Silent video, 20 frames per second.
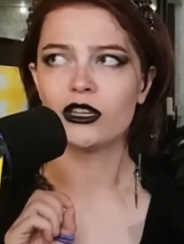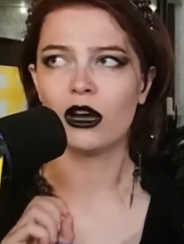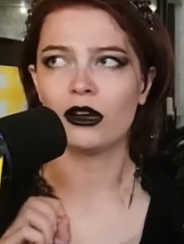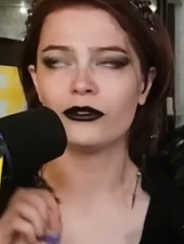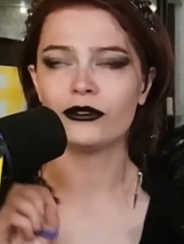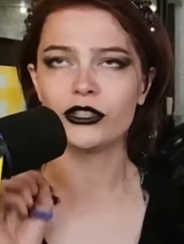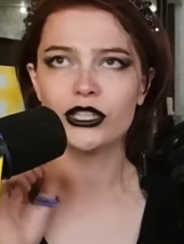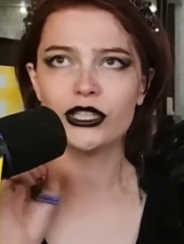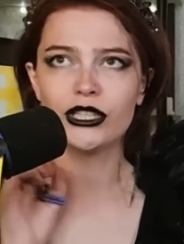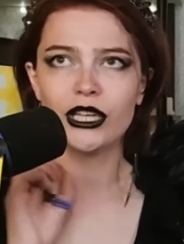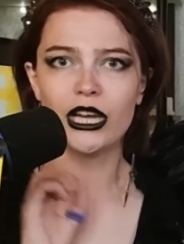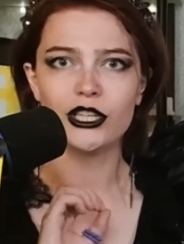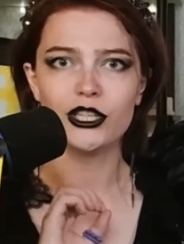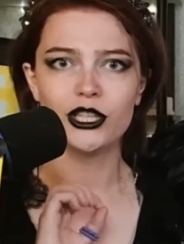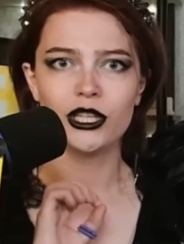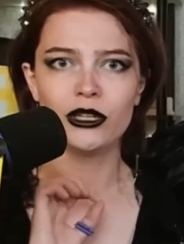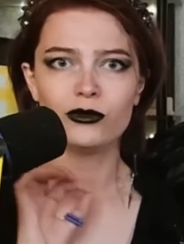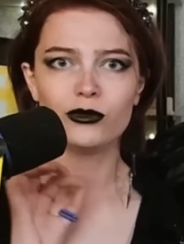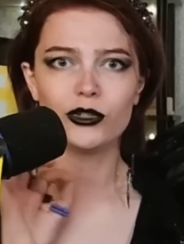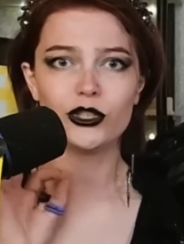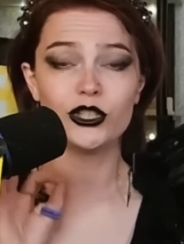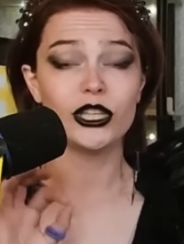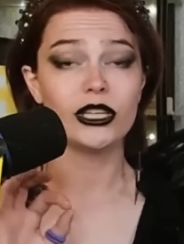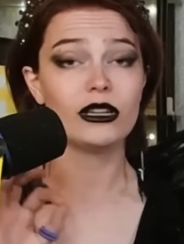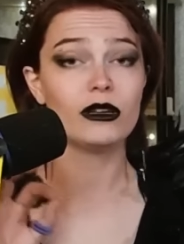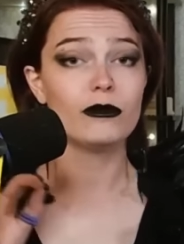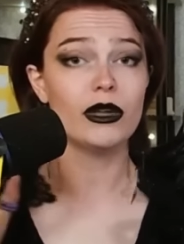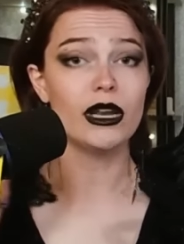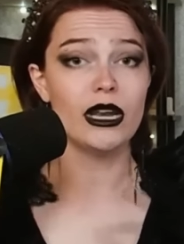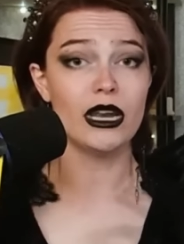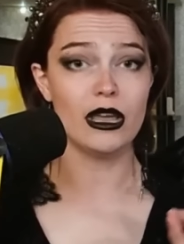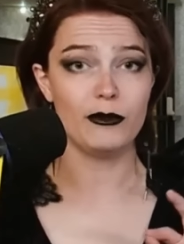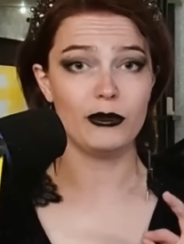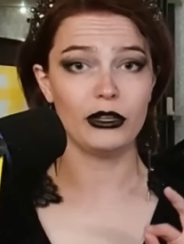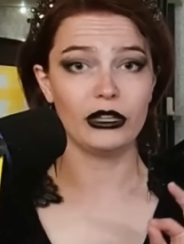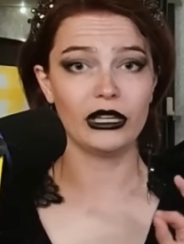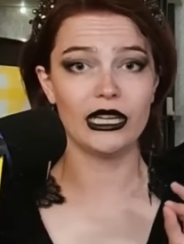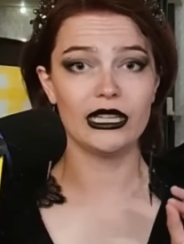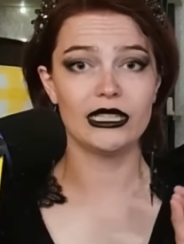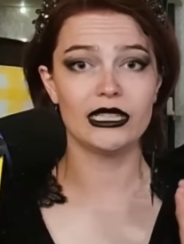conversation, Regina
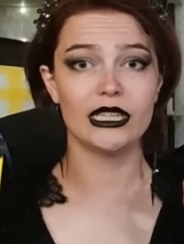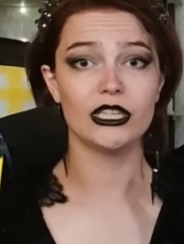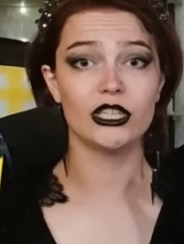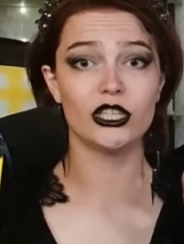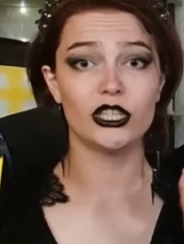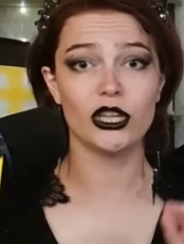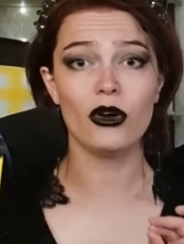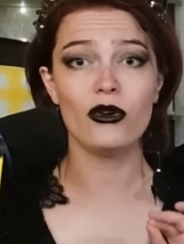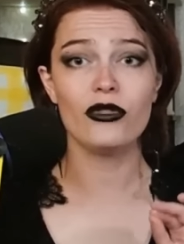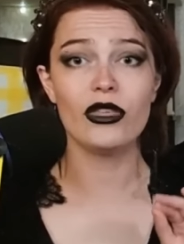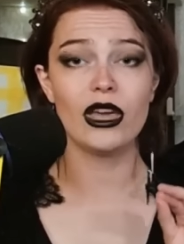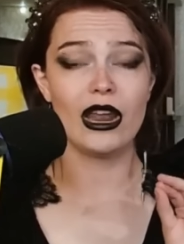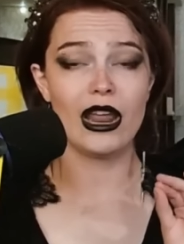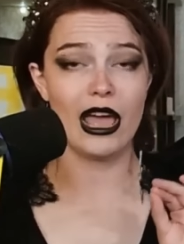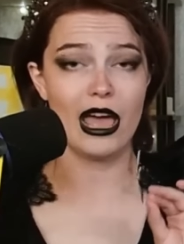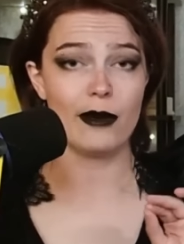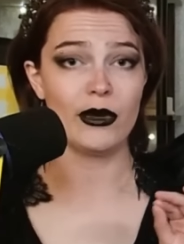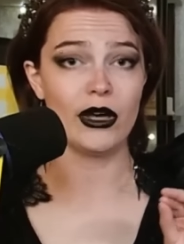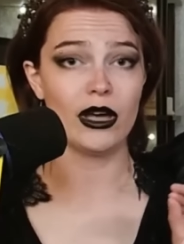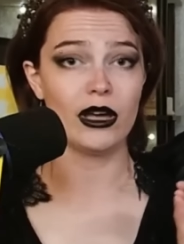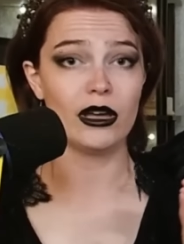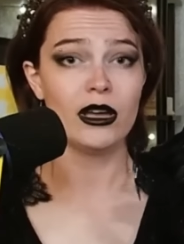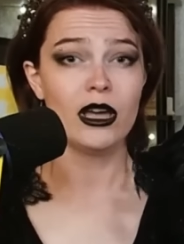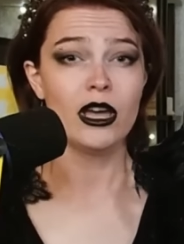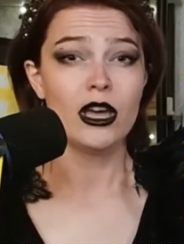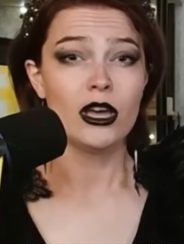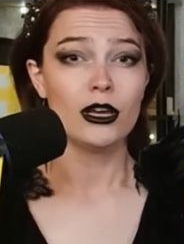manipulates it so that Emma